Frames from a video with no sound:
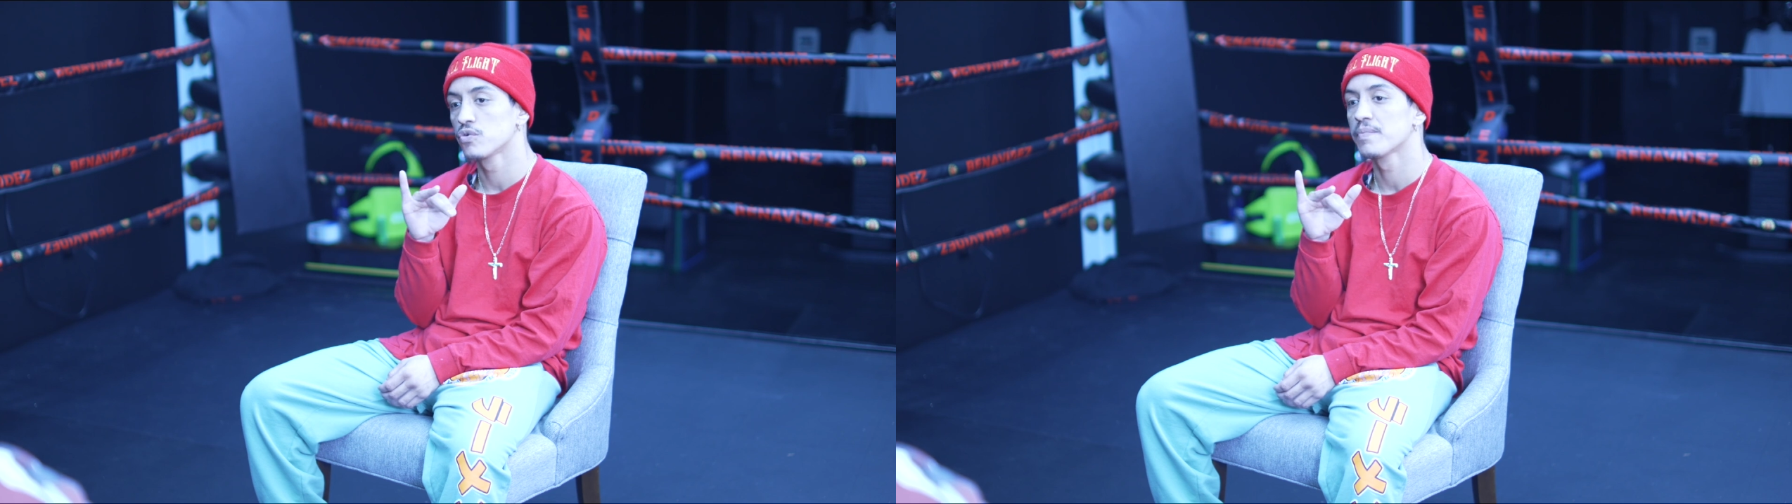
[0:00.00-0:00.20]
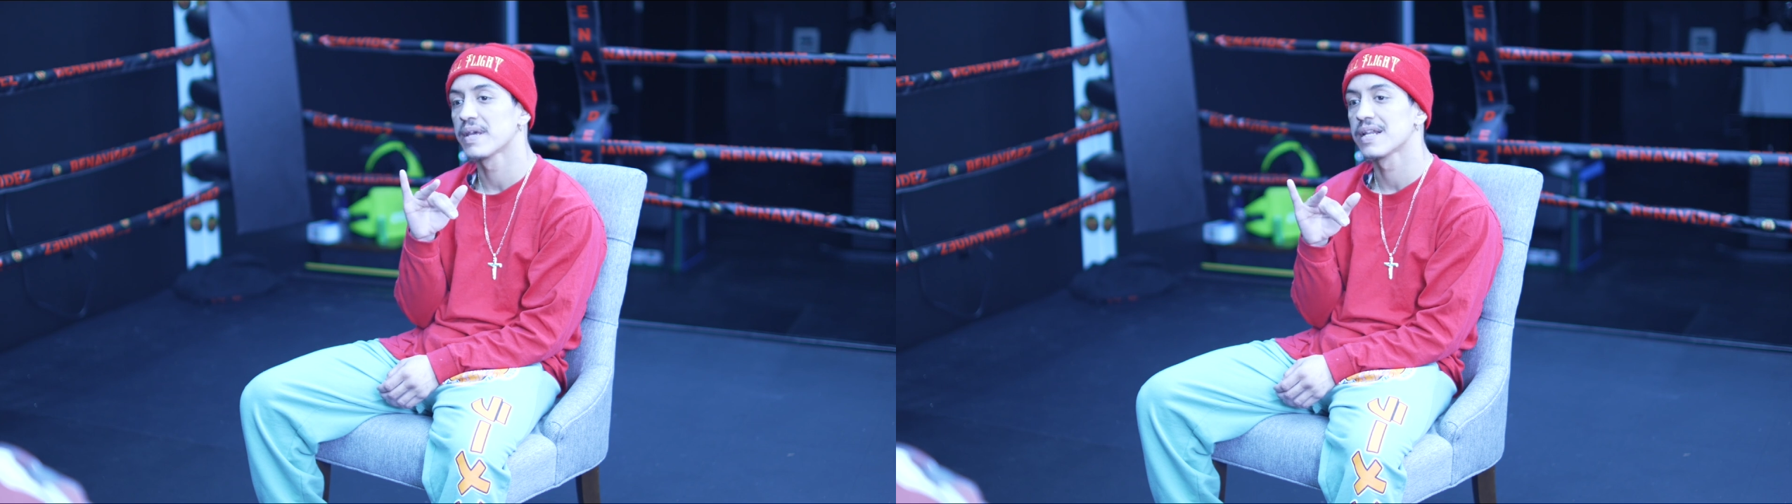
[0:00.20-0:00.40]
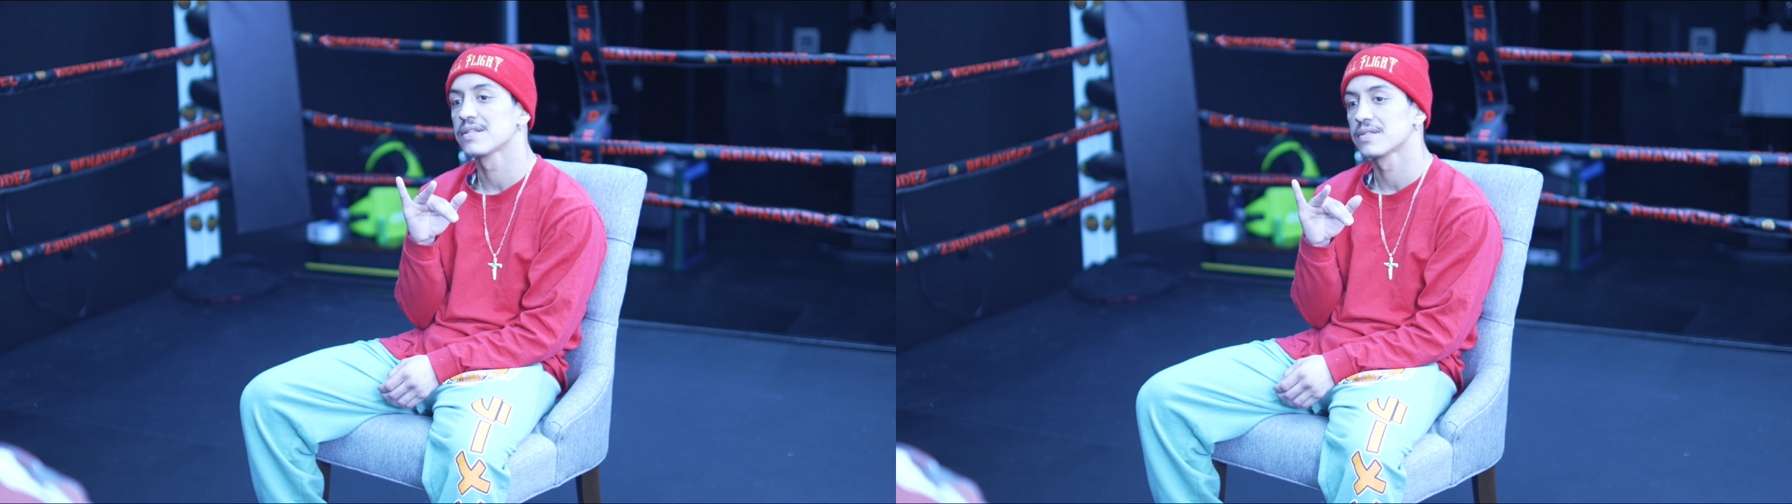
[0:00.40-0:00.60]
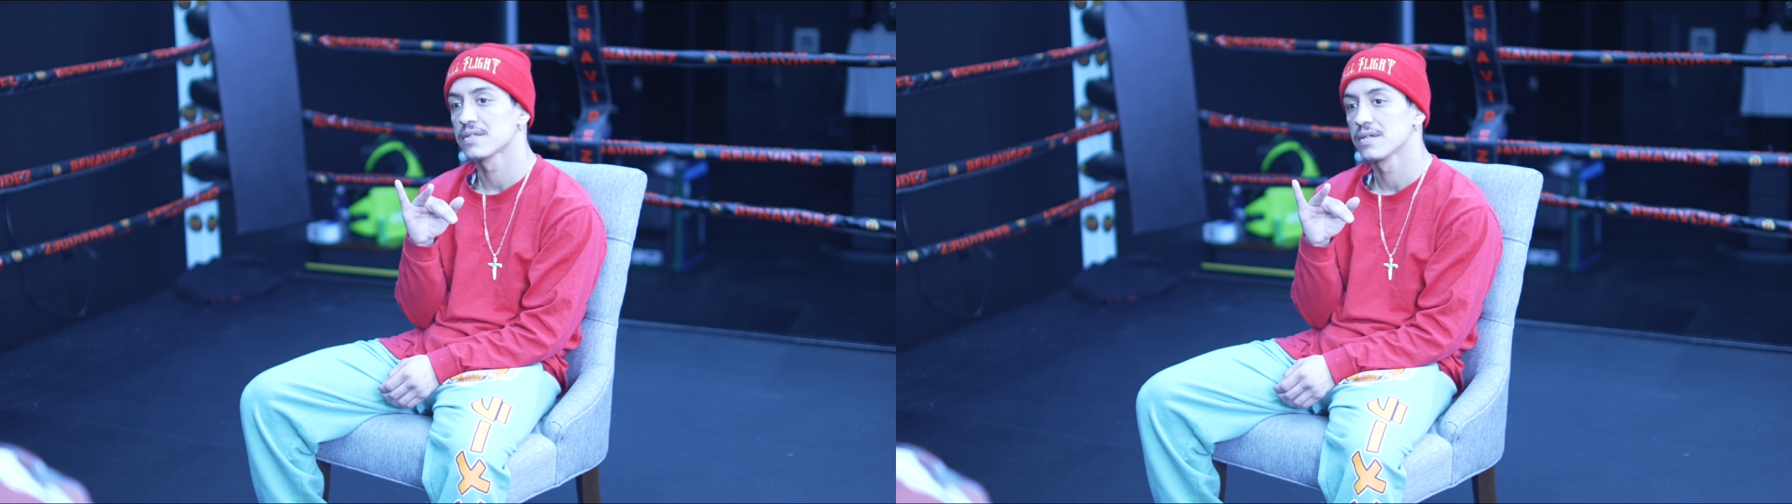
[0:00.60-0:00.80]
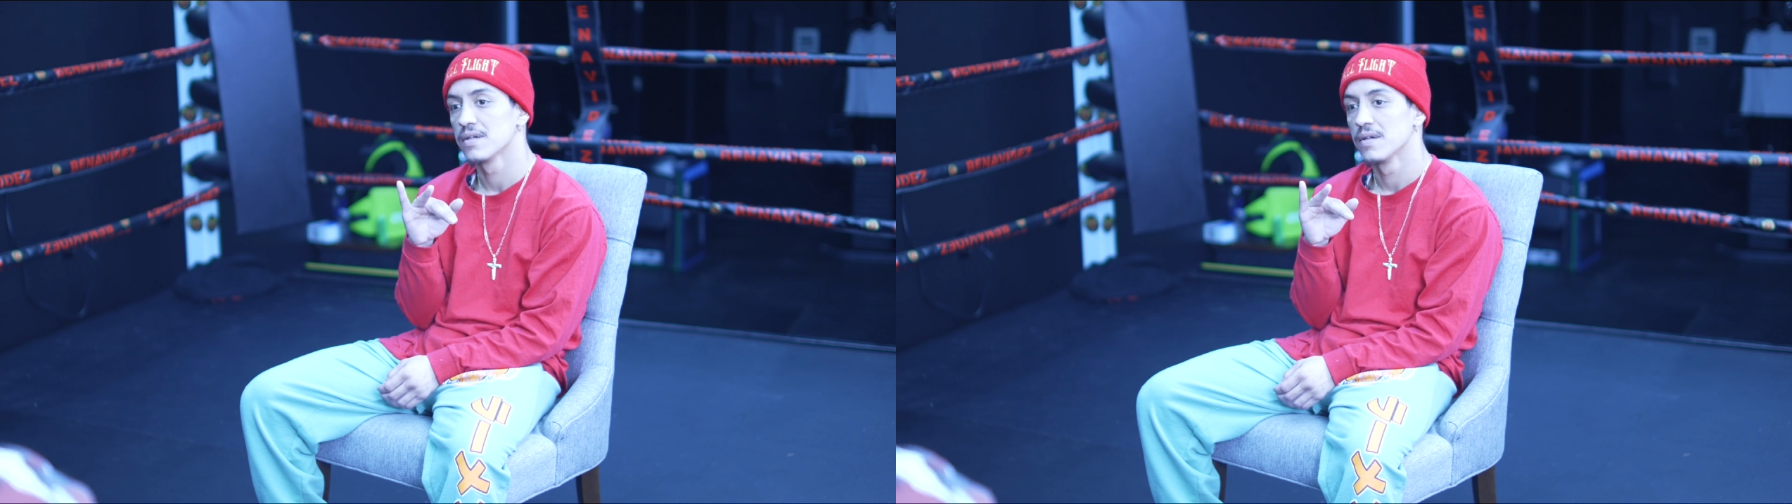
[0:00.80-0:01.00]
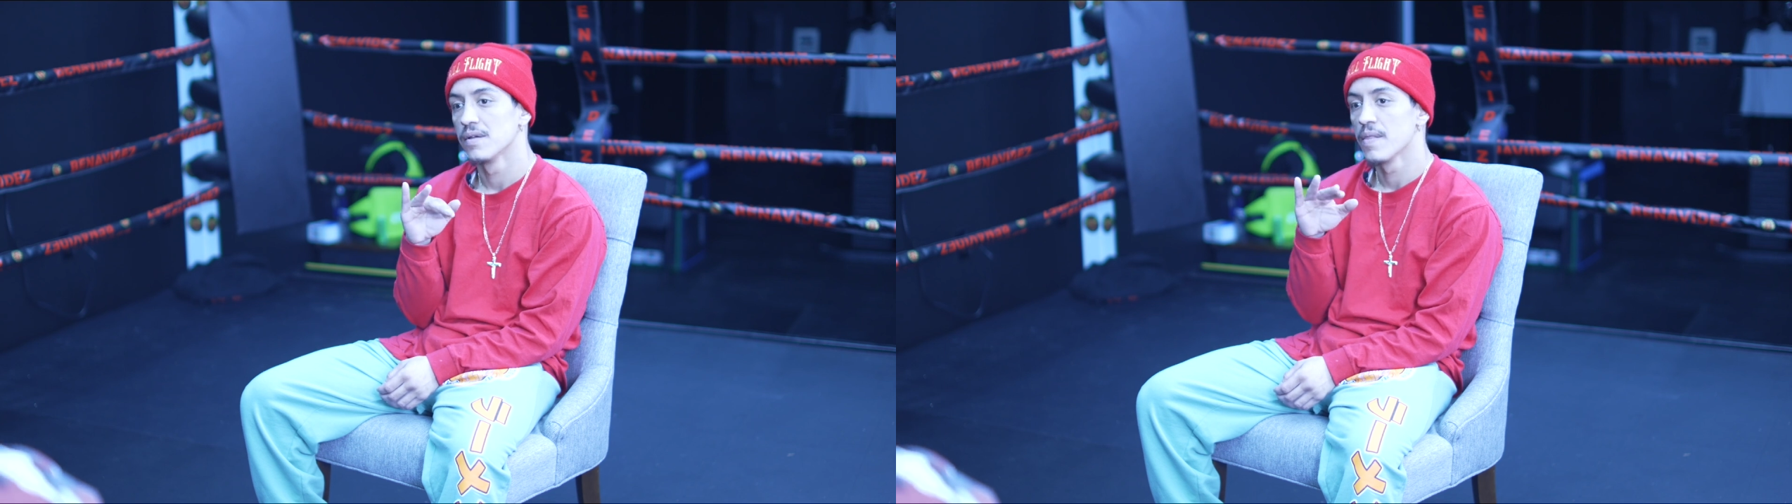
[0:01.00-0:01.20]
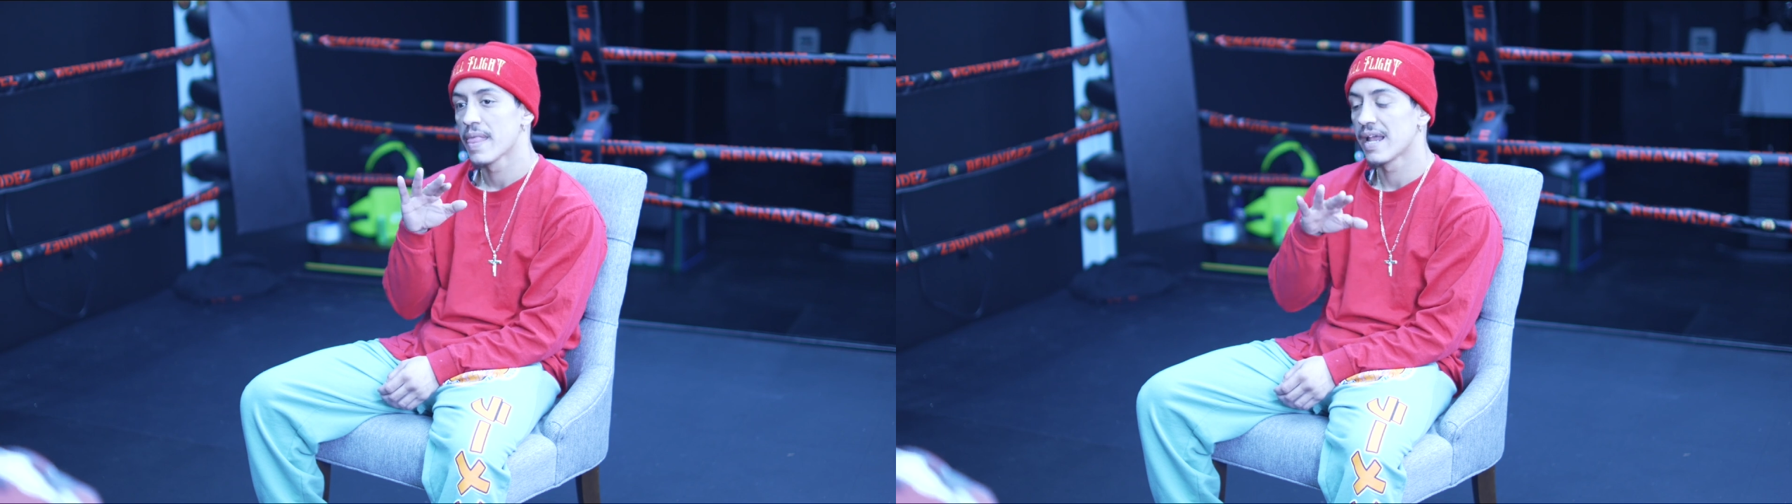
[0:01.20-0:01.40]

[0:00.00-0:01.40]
2 minutes. Okay.